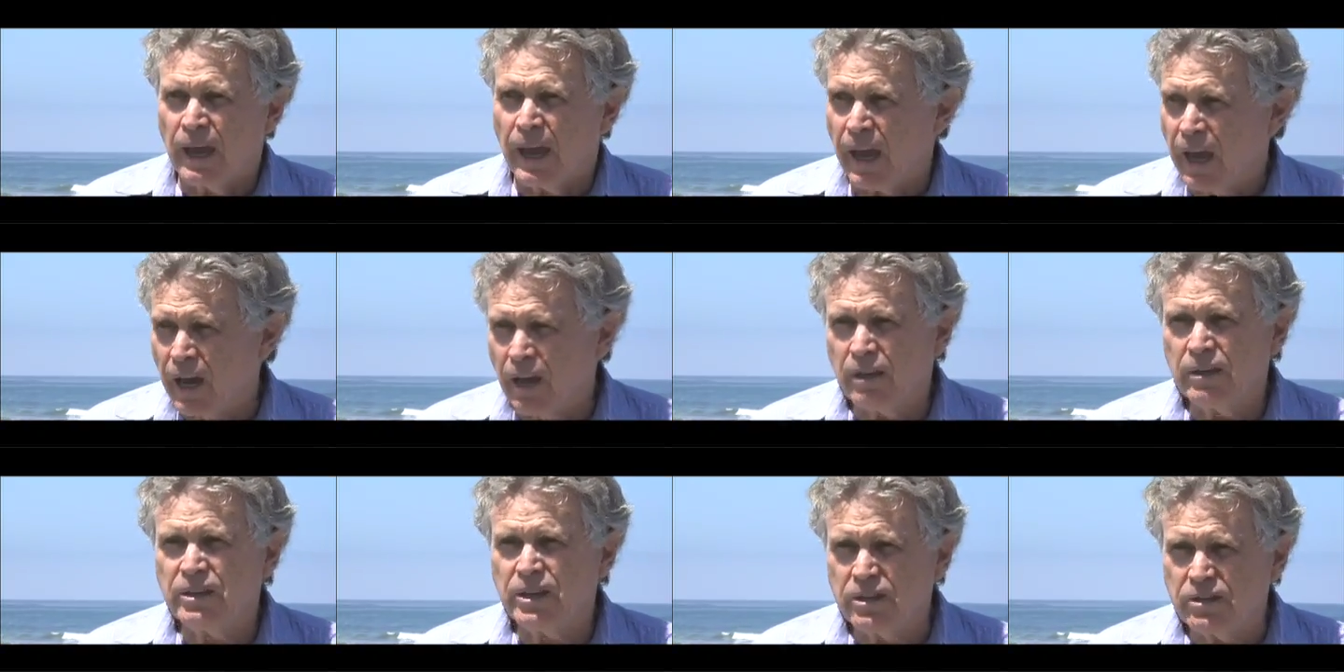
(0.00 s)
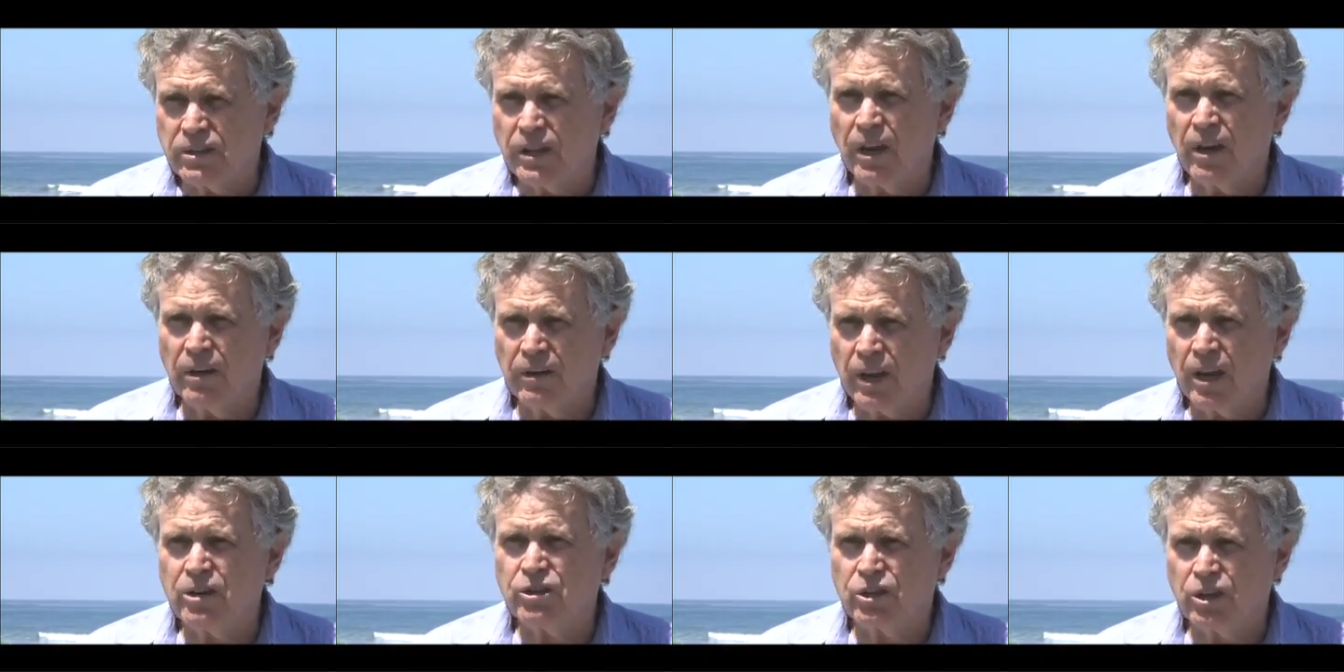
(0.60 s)
and
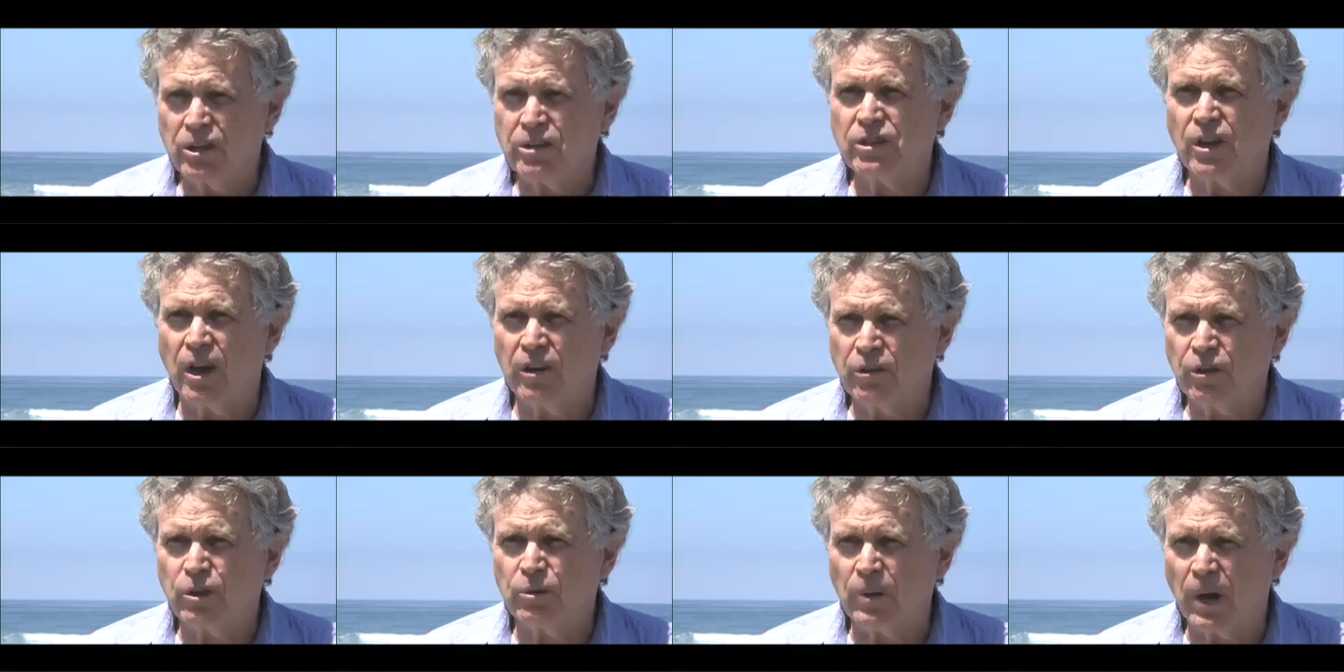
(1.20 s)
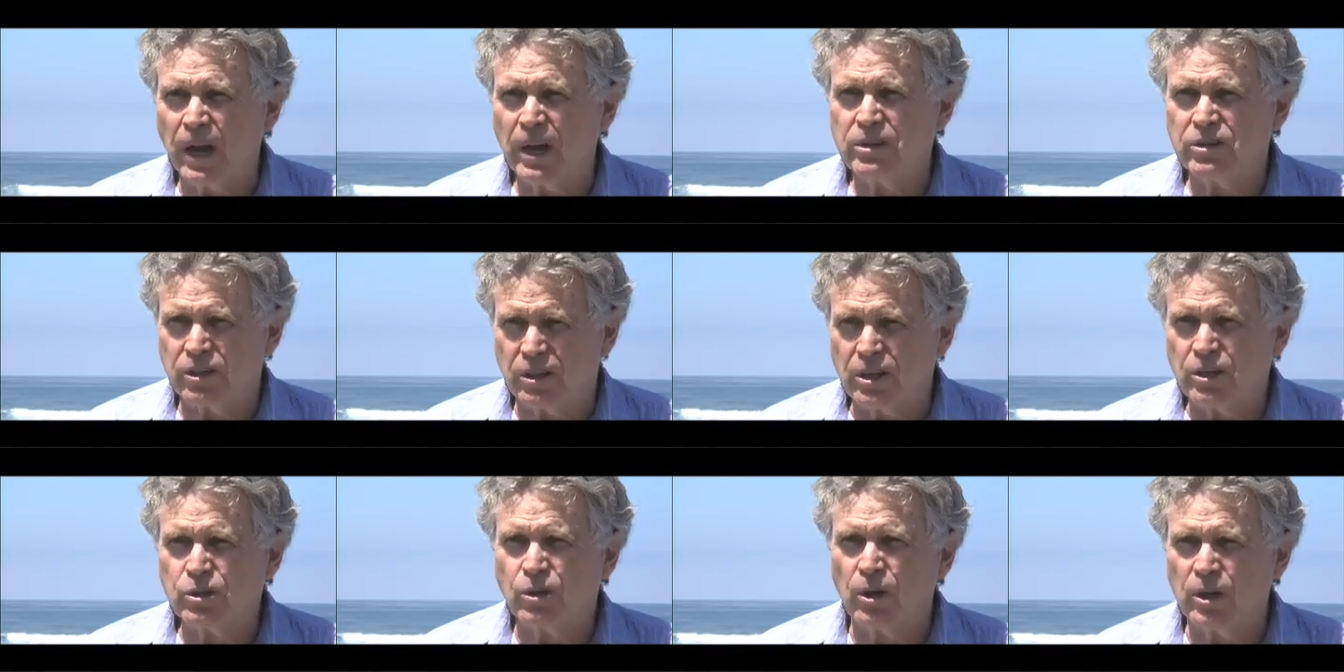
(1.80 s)
desalination is on the horizon.
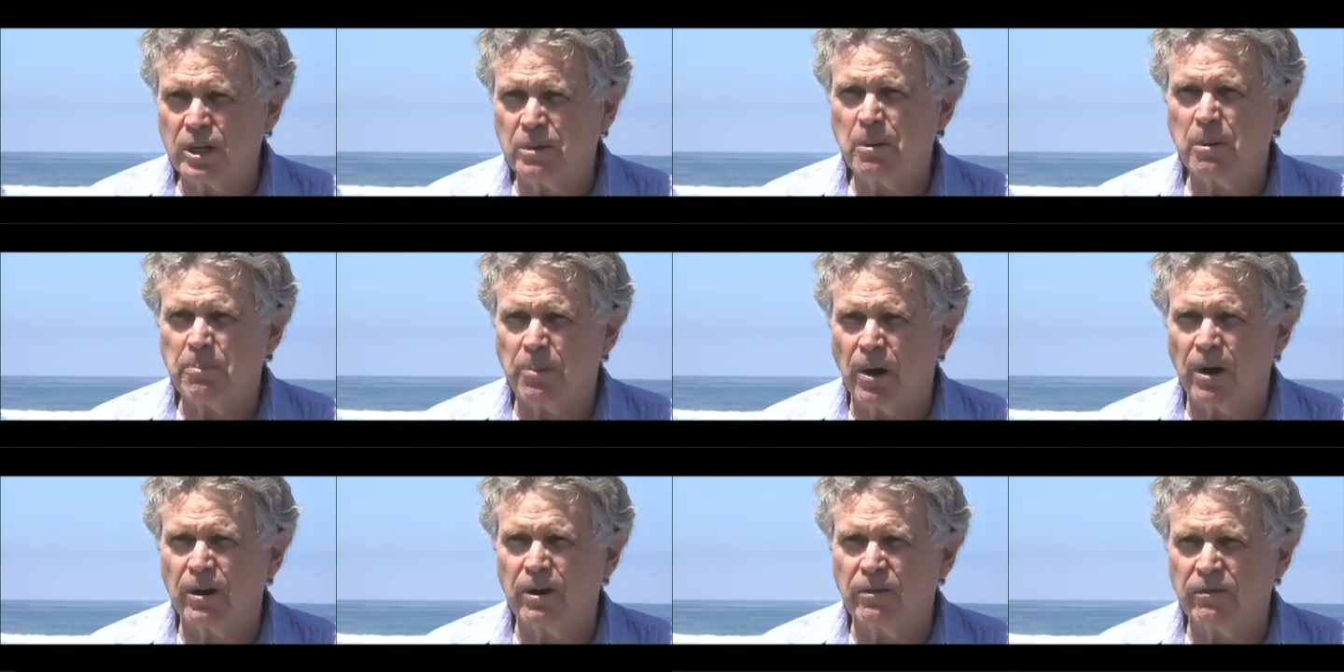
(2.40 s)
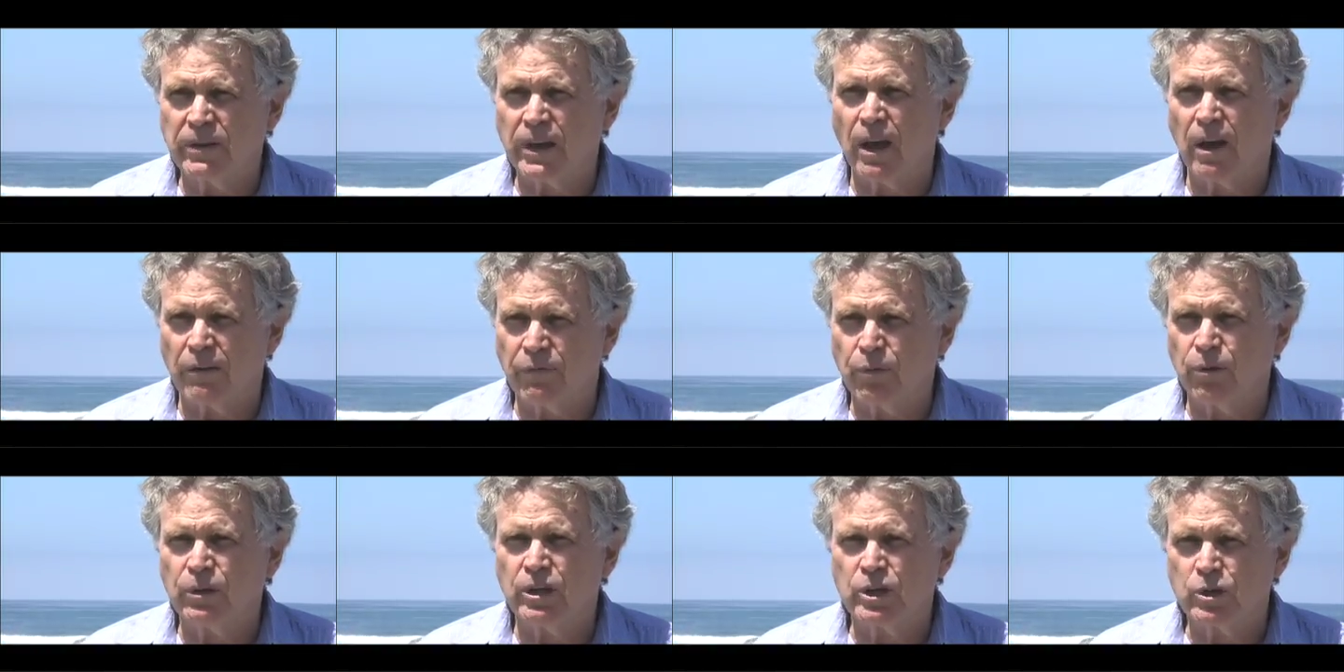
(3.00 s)
It's going to be part of
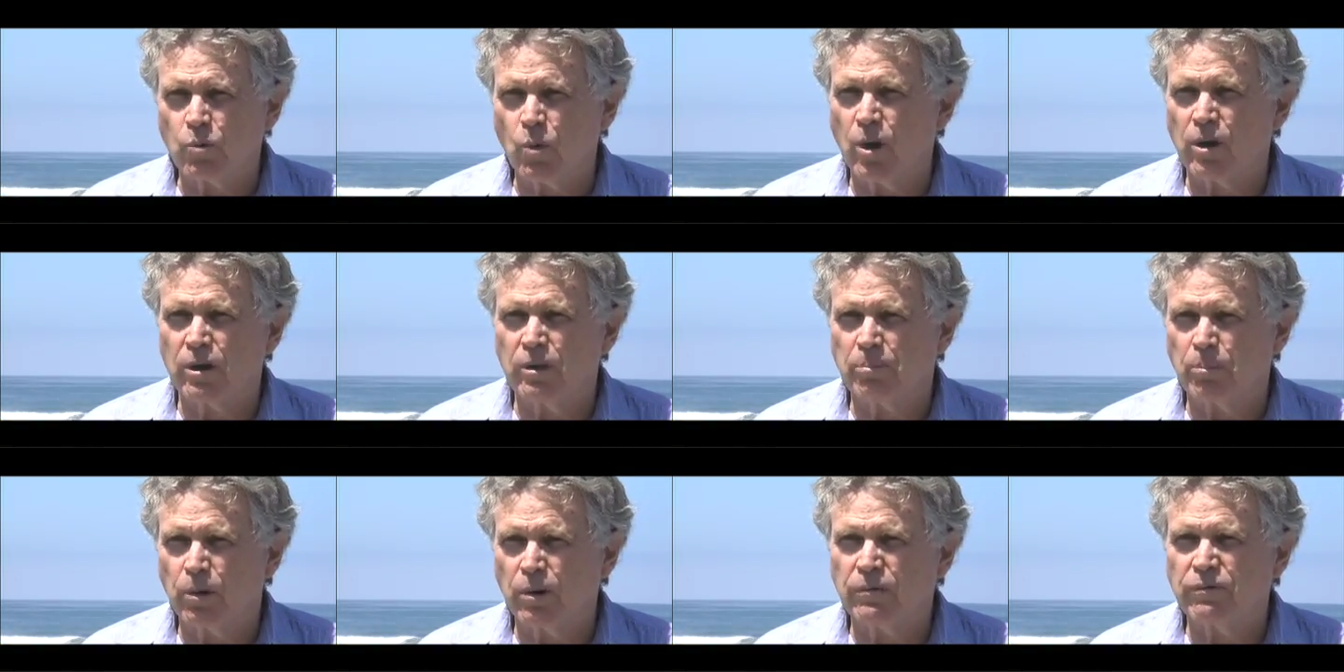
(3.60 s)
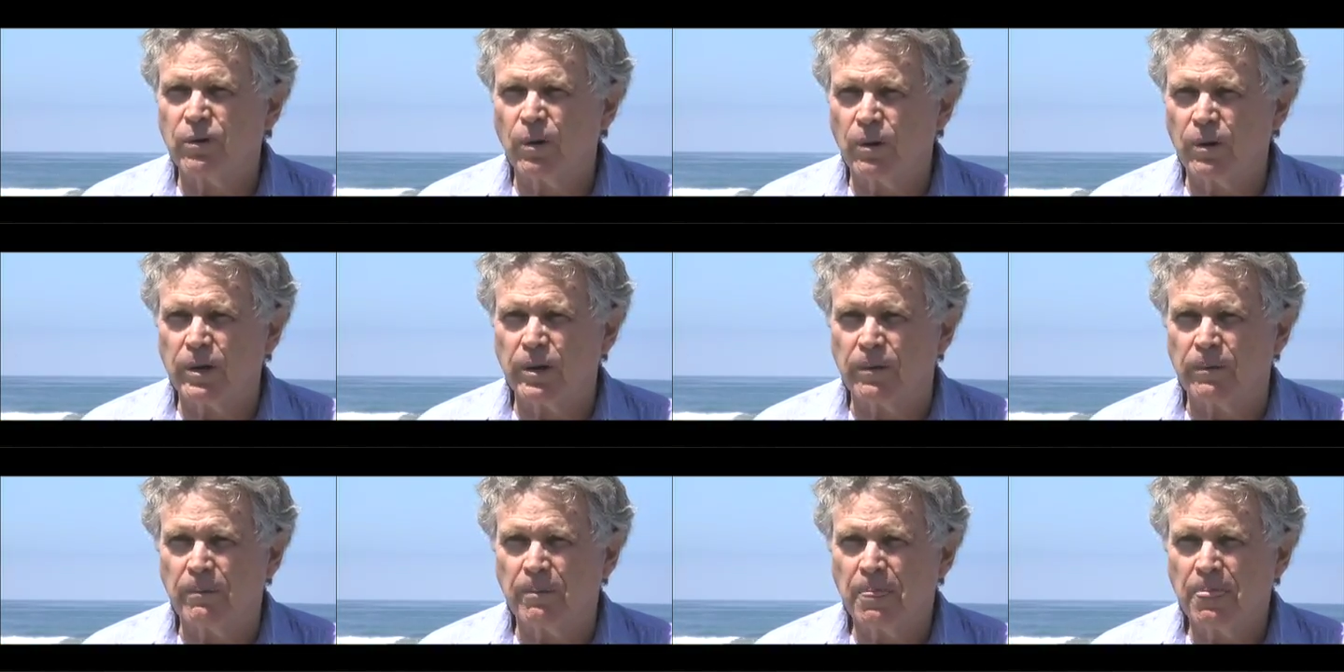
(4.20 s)
California's water portfolio.